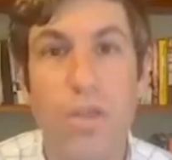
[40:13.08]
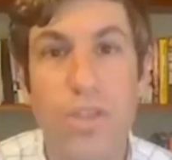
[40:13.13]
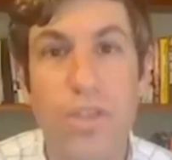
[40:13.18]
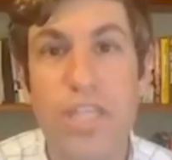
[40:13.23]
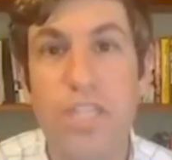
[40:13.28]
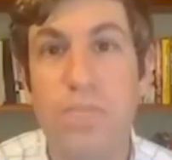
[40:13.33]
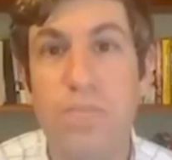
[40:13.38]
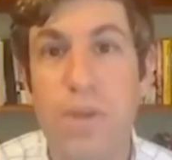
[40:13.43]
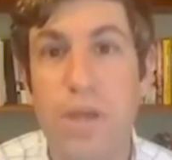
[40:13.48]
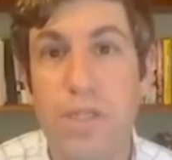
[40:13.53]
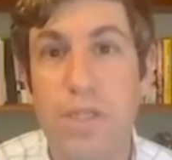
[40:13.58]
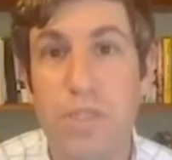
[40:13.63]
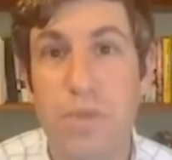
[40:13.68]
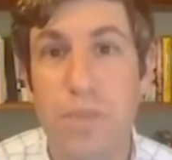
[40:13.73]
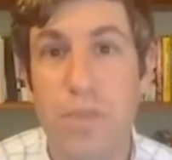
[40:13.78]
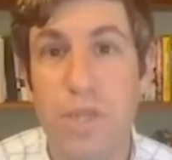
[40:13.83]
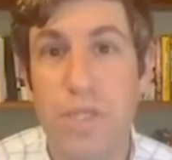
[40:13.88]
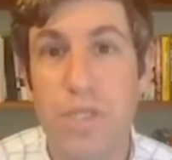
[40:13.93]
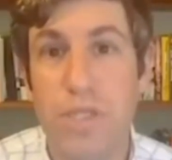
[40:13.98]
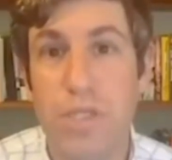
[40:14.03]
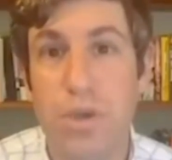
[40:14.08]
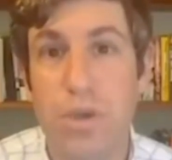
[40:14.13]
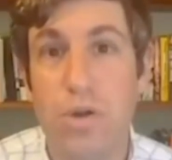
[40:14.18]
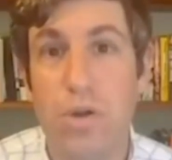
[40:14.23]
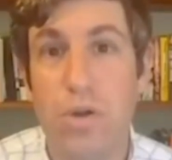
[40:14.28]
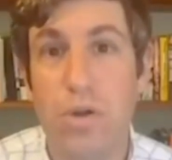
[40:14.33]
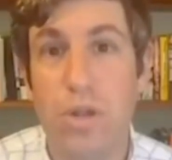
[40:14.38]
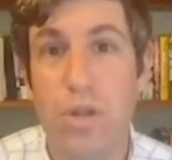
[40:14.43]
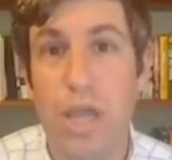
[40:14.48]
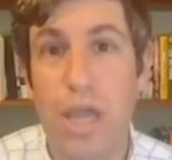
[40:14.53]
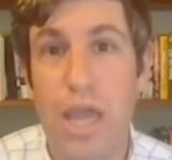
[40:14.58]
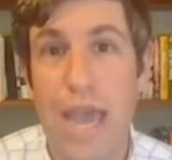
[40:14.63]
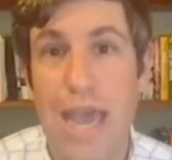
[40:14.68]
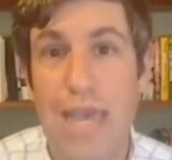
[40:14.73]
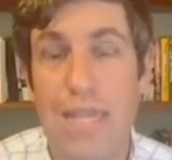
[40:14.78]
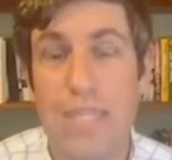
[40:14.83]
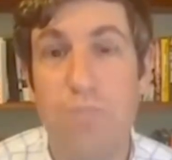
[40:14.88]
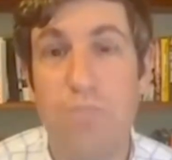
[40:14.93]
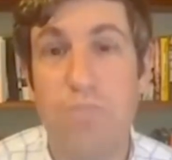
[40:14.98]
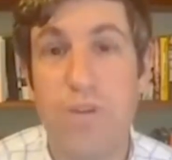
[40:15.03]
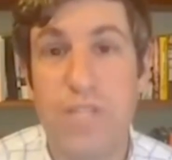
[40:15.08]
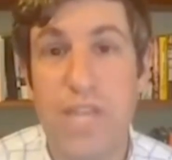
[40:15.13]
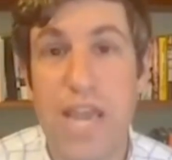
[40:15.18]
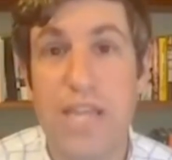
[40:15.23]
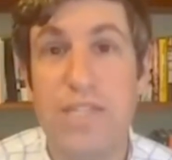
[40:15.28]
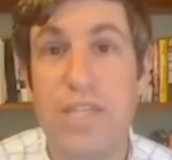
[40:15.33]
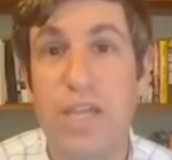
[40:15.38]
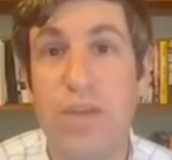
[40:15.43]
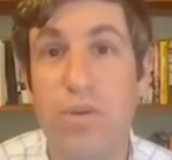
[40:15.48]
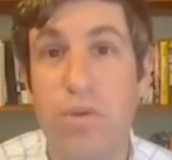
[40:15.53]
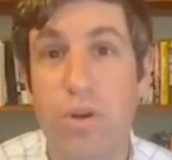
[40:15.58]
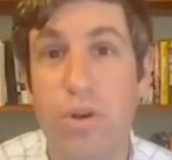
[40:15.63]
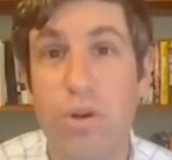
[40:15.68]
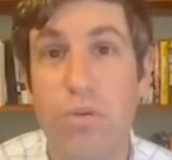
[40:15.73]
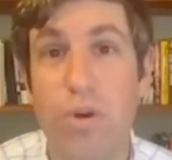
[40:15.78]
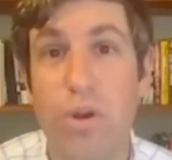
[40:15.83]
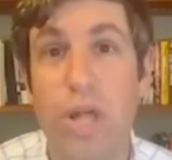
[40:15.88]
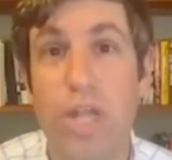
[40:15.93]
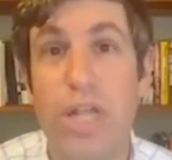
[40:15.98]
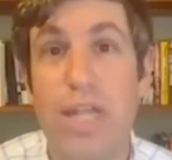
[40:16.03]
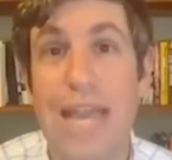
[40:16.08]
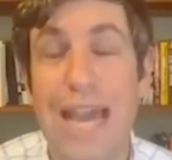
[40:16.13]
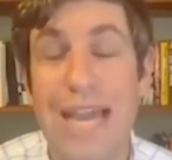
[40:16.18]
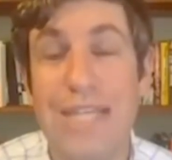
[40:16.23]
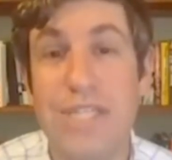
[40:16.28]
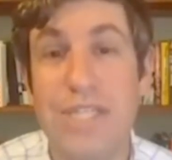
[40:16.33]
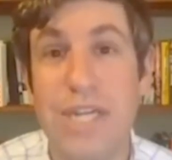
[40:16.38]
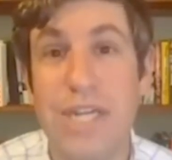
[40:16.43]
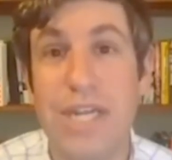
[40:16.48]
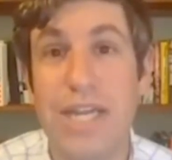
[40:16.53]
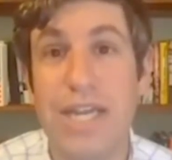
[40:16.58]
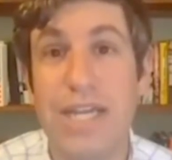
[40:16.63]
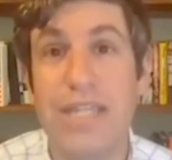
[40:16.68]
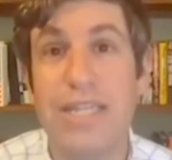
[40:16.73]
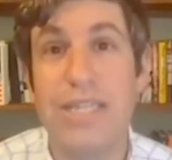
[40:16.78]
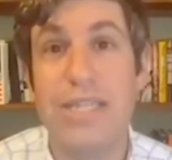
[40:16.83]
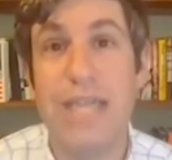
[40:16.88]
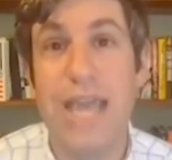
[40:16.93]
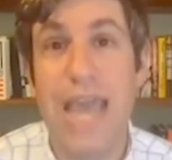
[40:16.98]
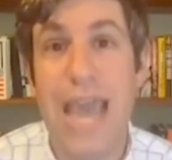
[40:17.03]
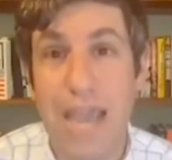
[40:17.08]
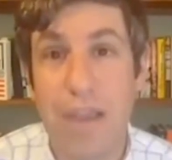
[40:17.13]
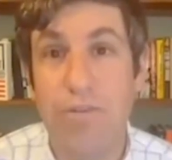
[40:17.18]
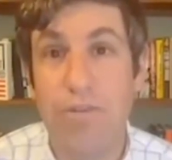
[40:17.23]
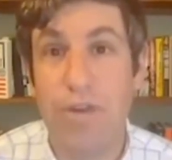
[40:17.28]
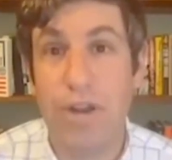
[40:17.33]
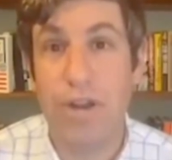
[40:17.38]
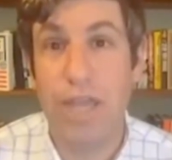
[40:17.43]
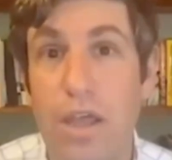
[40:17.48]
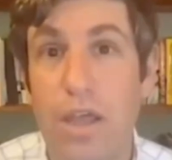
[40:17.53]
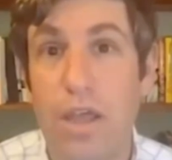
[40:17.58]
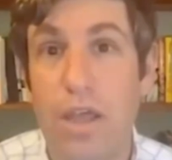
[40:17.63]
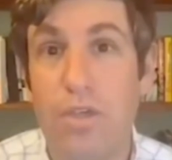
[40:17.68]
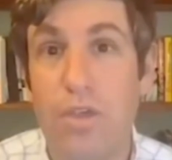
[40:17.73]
these bills are being sold as protecting quote unquote election integrity,